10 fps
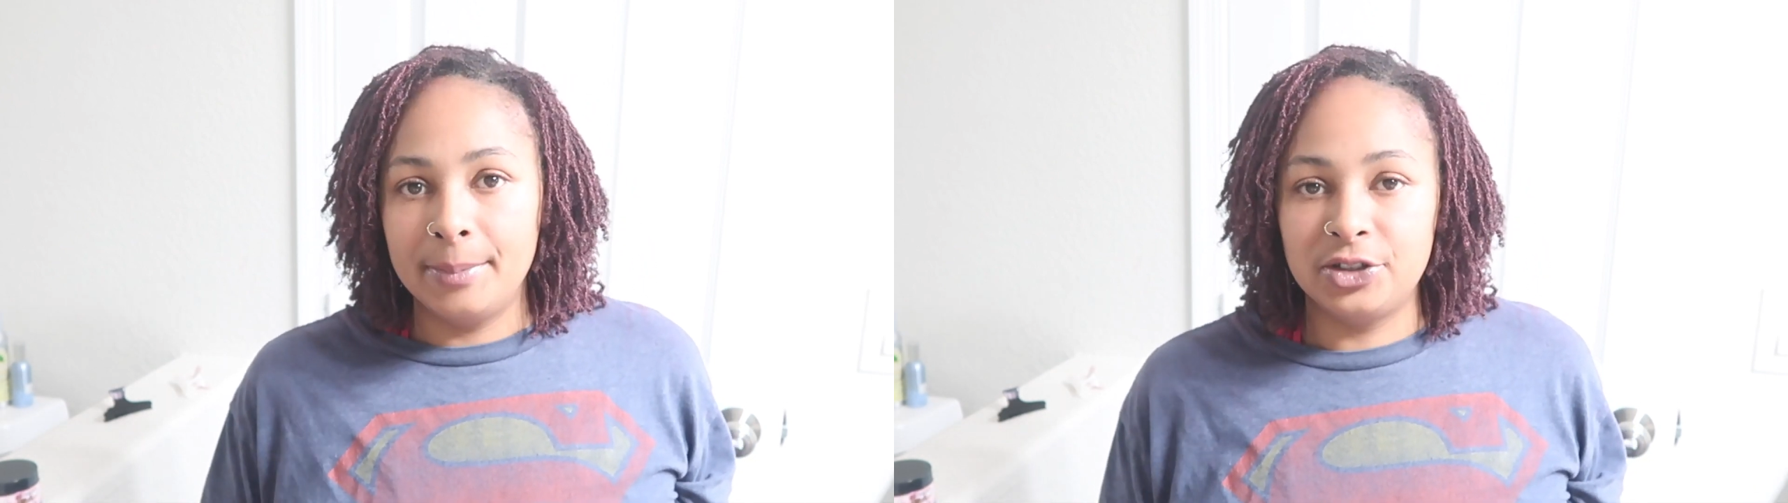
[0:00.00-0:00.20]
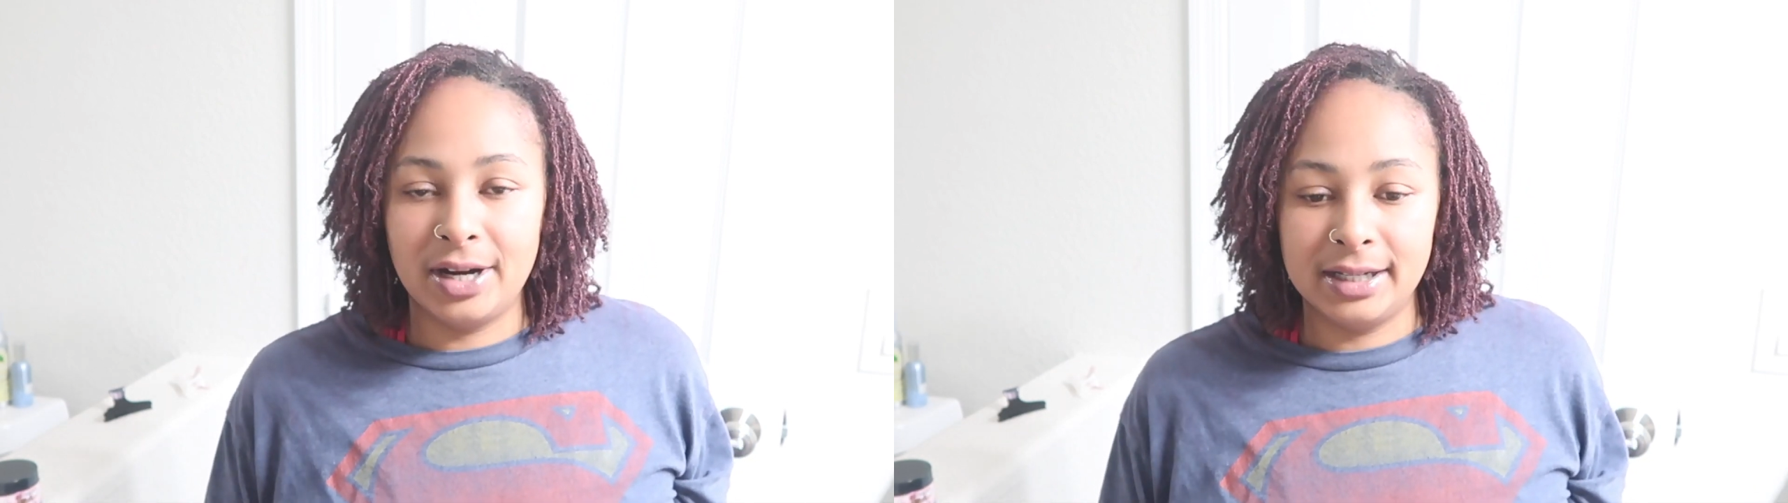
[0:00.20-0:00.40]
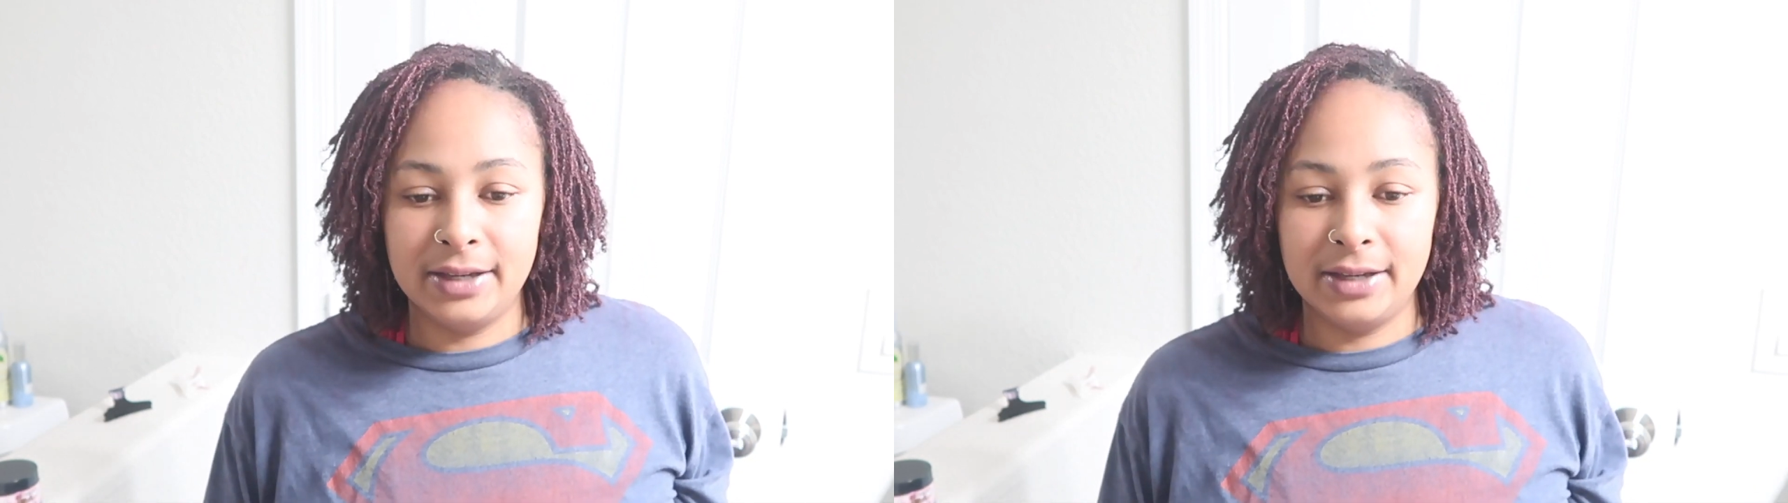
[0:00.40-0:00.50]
gonna try to